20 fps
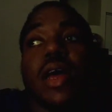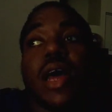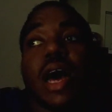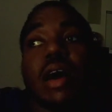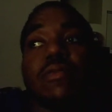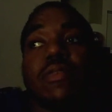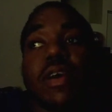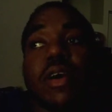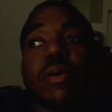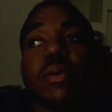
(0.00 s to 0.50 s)

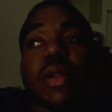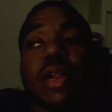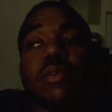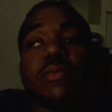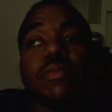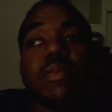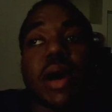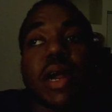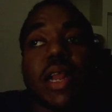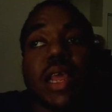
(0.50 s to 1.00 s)
Have a good one,
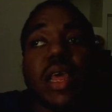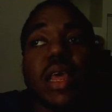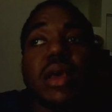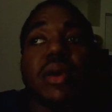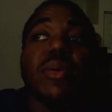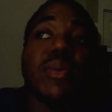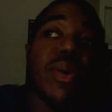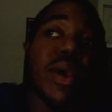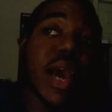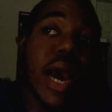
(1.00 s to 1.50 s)
everybody.
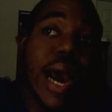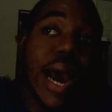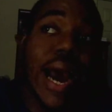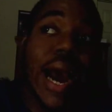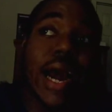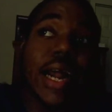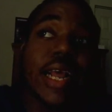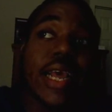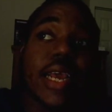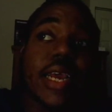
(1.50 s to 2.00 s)
We are
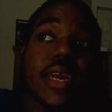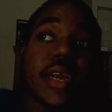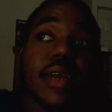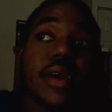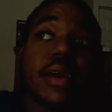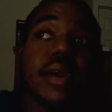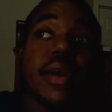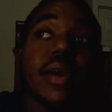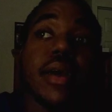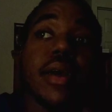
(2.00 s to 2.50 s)
out of
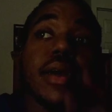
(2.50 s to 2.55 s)
here.